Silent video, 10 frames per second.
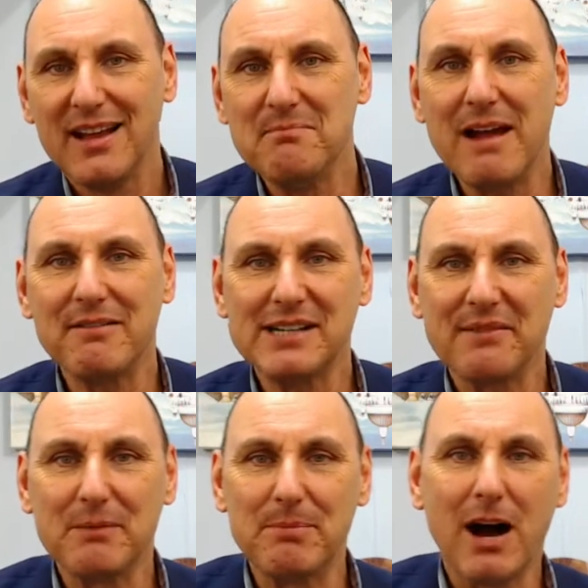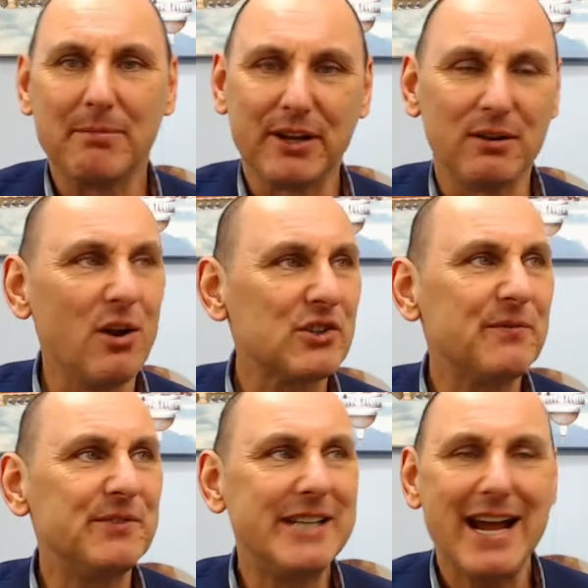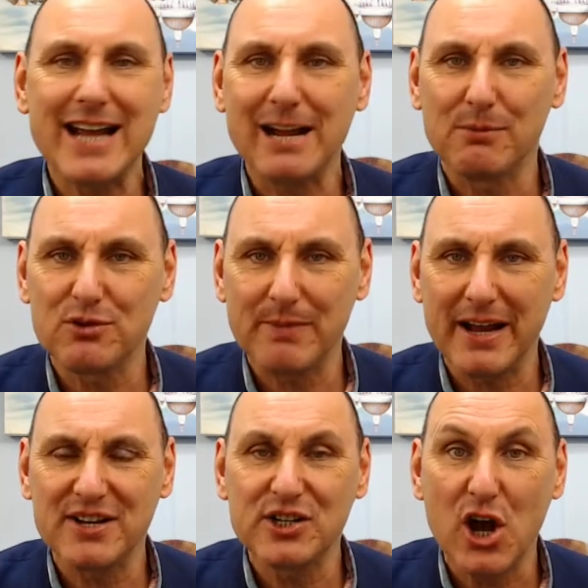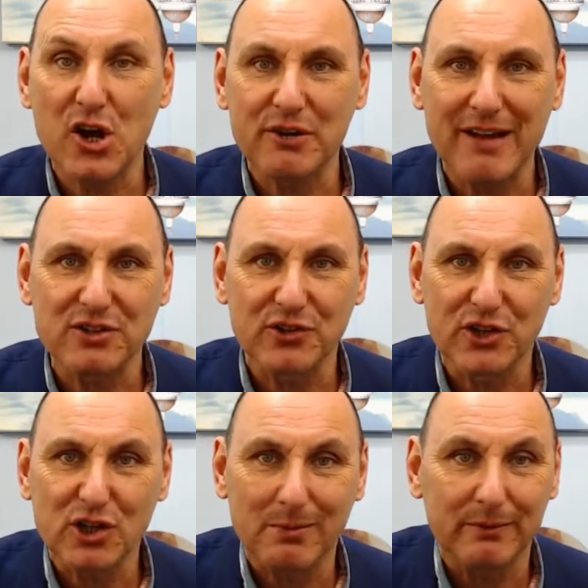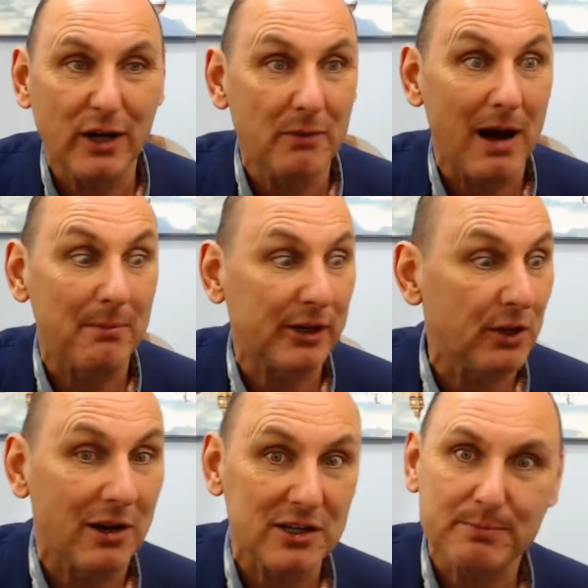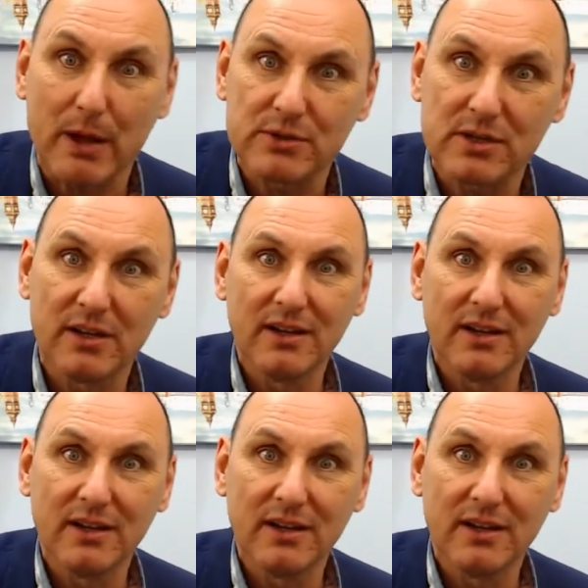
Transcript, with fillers: Mary's having a barbecue. Lots of dead animals being turned around on the top of her barbecue, I suppose.